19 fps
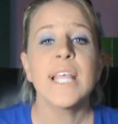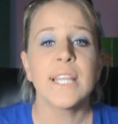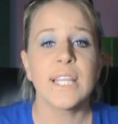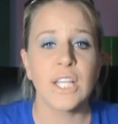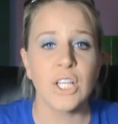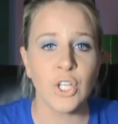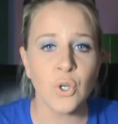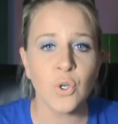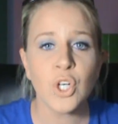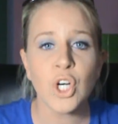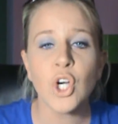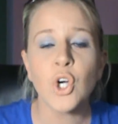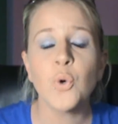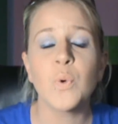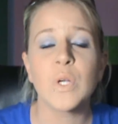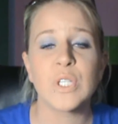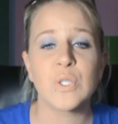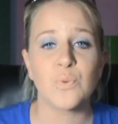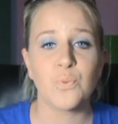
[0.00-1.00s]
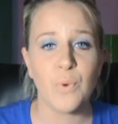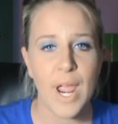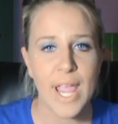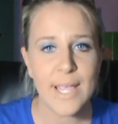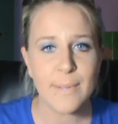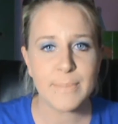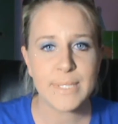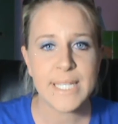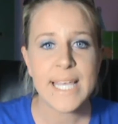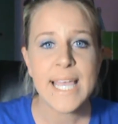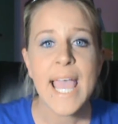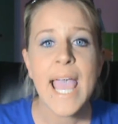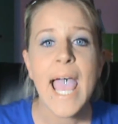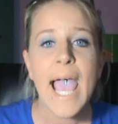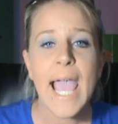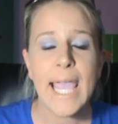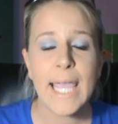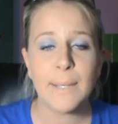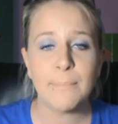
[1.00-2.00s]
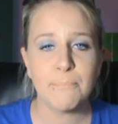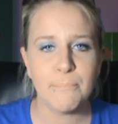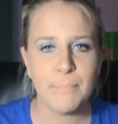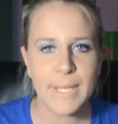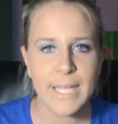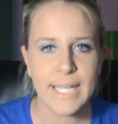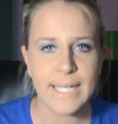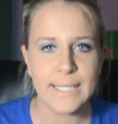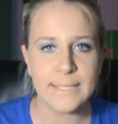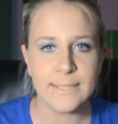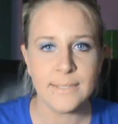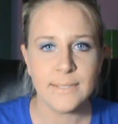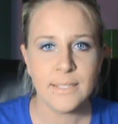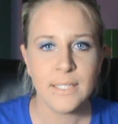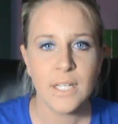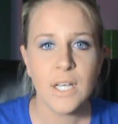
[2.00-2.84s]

The little girl was raped and beaten